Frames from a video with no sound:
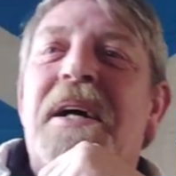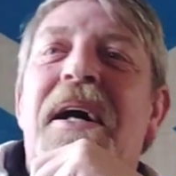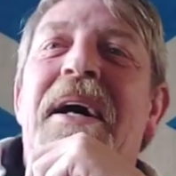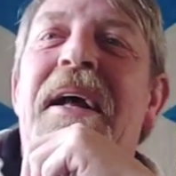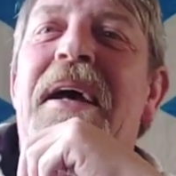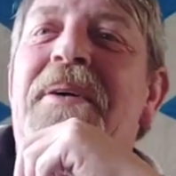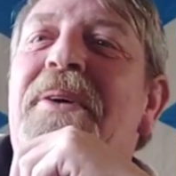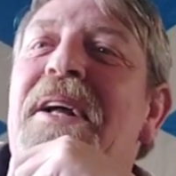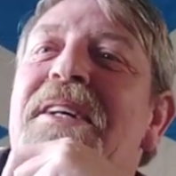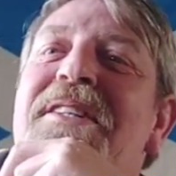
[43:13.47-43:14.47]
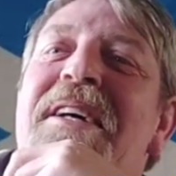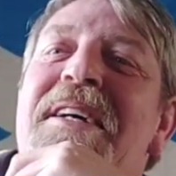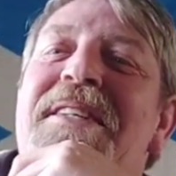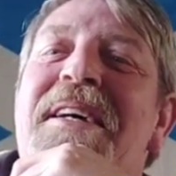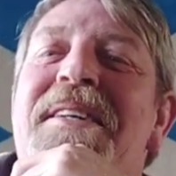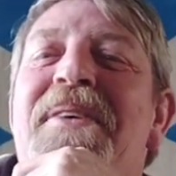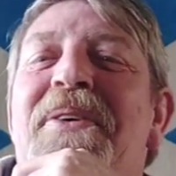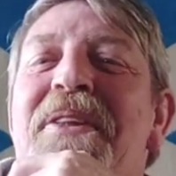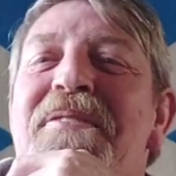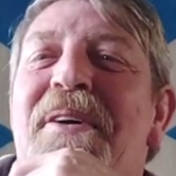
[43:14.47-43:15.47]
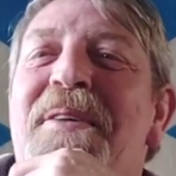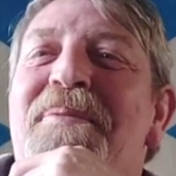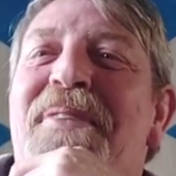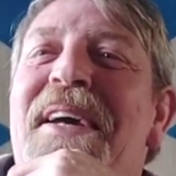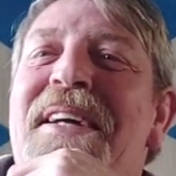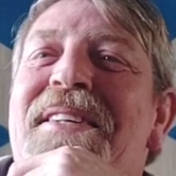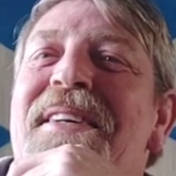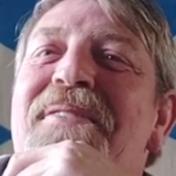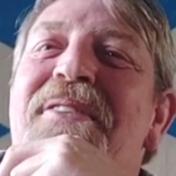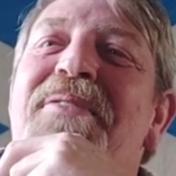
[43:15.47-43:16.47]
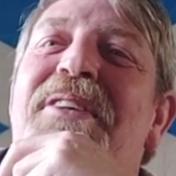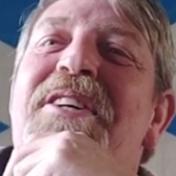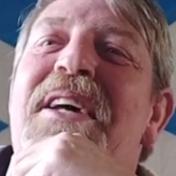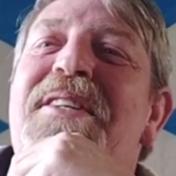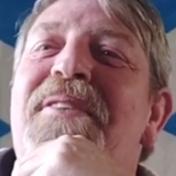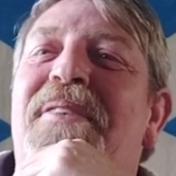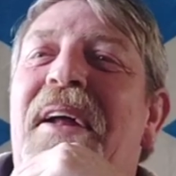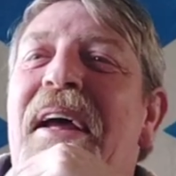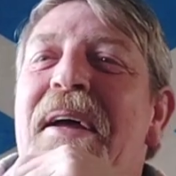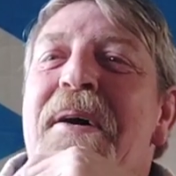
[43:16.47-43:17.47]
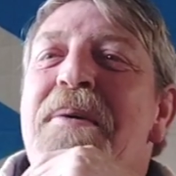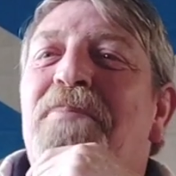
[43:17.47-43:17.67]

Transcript: And what it says is, on the front page, 50 Shades of Grey,